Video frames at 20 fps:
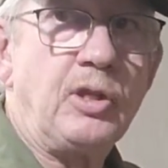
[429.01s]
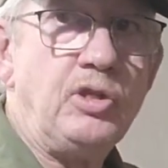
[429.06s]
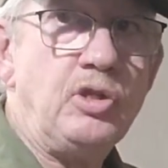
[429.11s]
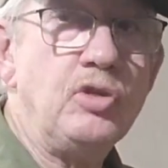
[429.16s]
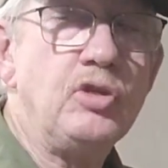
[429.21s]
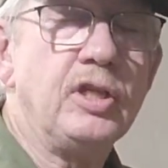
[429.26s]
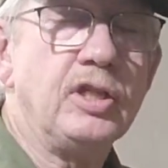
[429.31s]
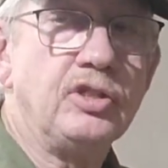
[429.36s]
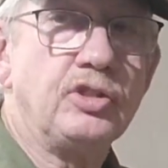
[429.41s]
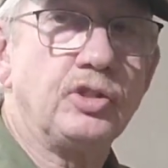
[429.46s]

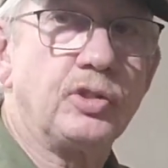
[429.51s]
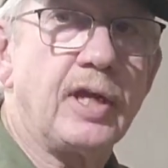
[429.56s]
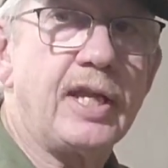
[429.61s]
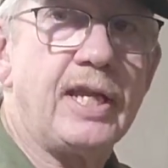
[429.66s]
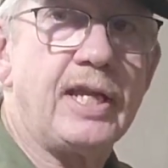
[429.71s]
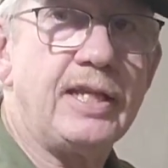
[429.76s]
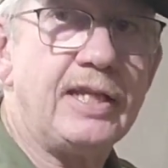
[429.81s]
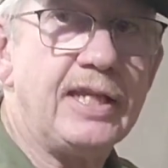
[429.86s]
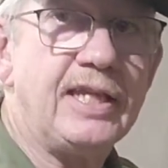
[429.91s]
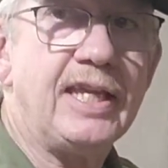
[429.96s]
you can
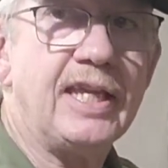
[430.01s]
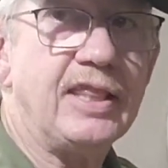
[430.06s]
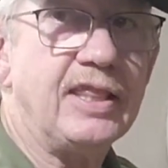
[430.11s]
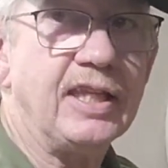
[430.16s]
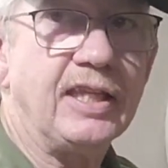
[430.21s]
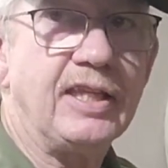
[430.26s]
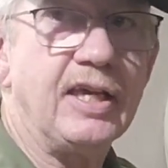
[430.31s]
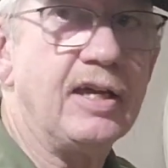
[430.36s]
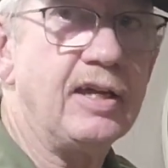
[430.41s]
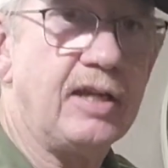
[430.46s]
train to get
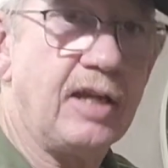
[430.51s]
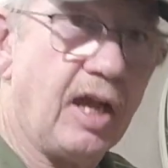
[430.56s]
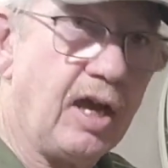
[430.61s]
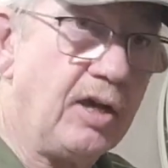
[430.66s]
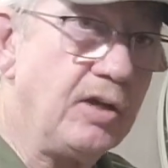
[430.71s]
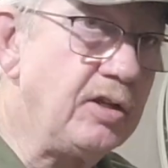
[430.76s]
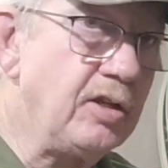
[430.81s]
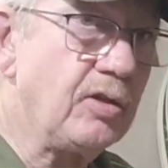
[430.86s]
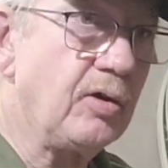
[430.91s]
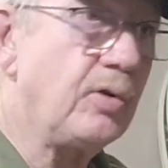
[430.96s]
the gun
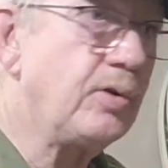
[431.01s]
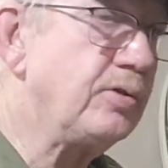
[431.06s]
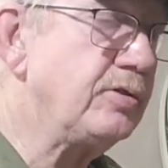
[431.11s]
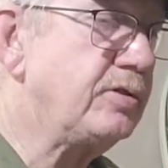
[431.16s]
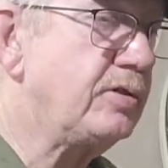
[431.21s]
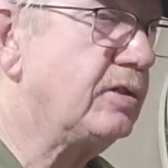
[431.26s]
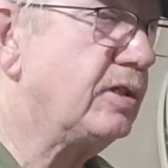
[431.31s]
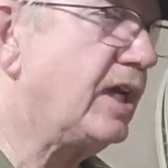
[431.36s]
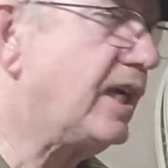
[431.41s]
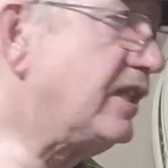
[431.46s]
out of the
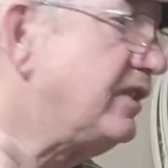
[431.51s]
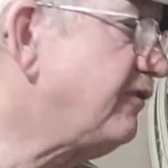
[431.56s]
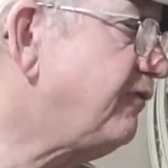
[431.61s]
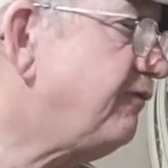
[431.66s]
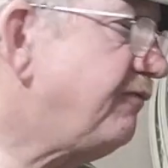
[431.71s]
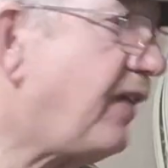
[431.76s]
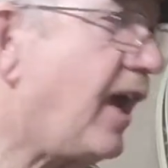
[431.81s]
holster as